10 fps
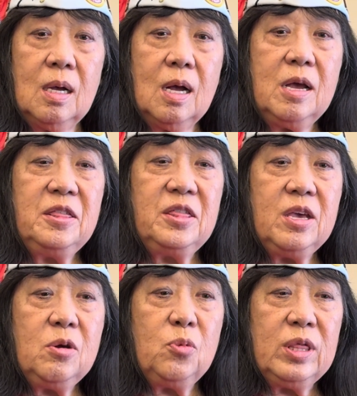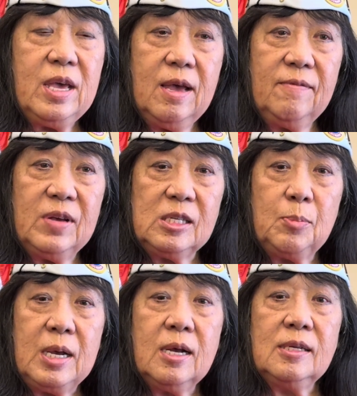I think with AMVETS,
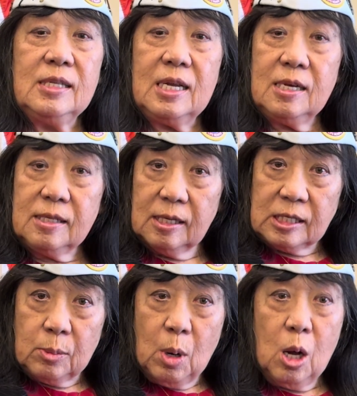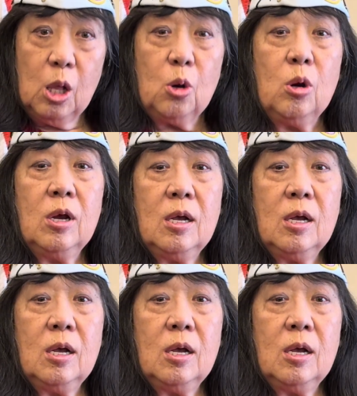because it is a smaller